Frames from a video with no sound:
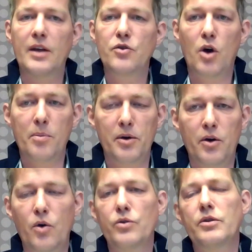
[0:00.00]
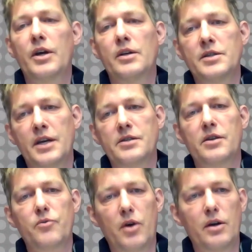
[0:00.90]
and you upload and test
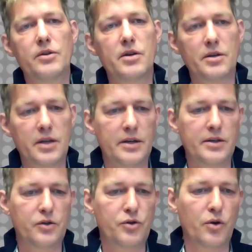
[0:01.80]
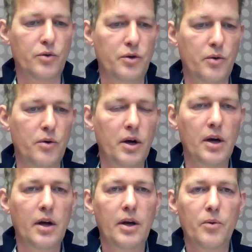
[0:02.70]
and run just as I showed you
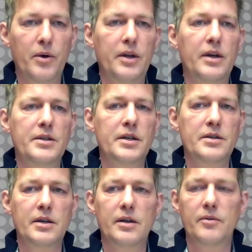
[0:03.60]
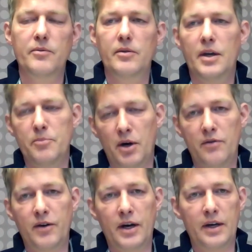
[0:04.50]
with an existing,
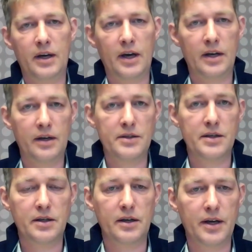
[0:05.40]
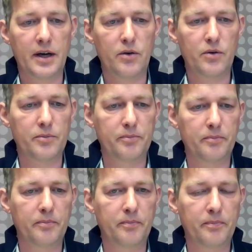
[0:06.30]
modifying an existing layout.
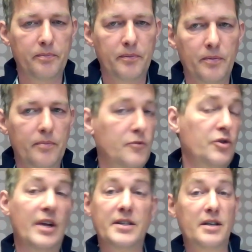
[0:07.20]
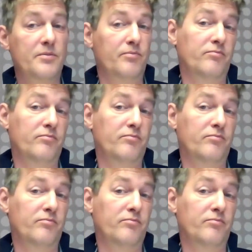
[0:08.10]
So that's it.